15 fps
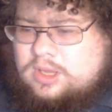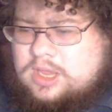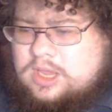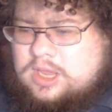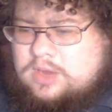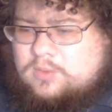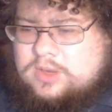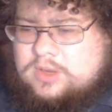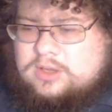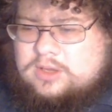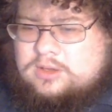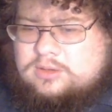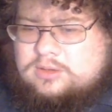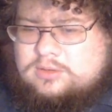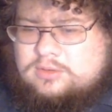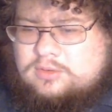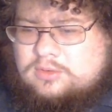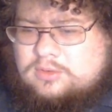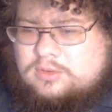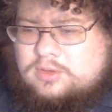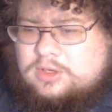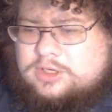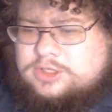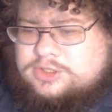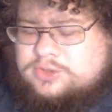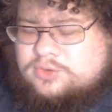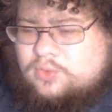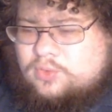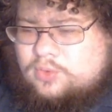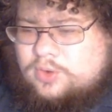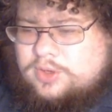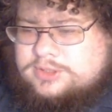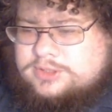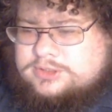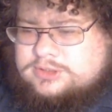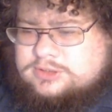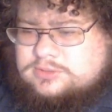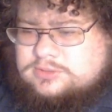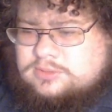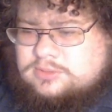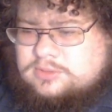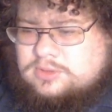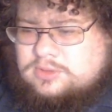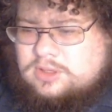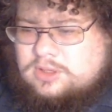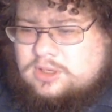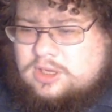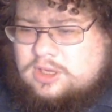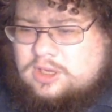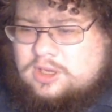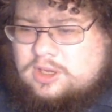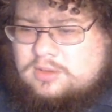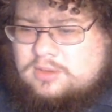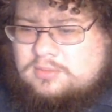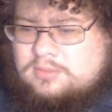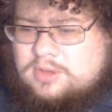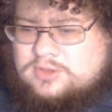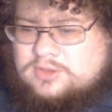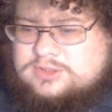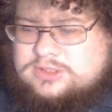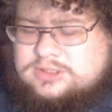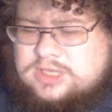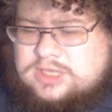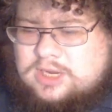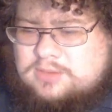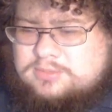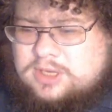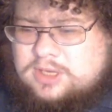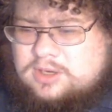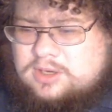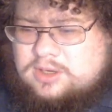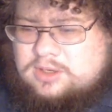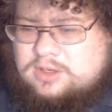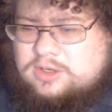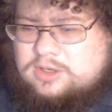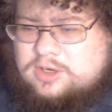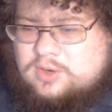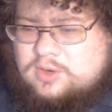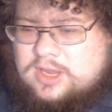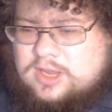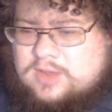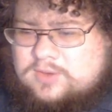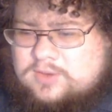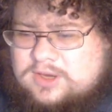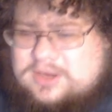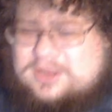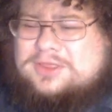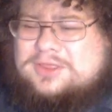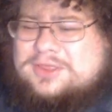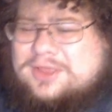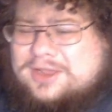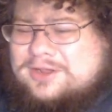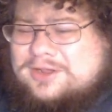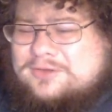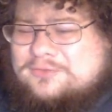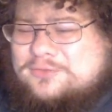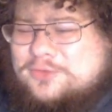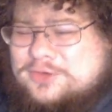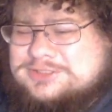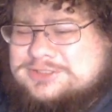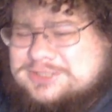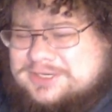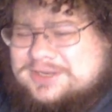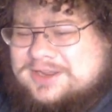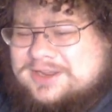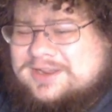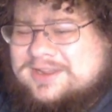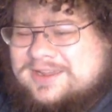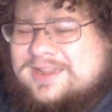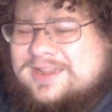And we look at your coins, and most of the time tell you don't have anything, unfortunately.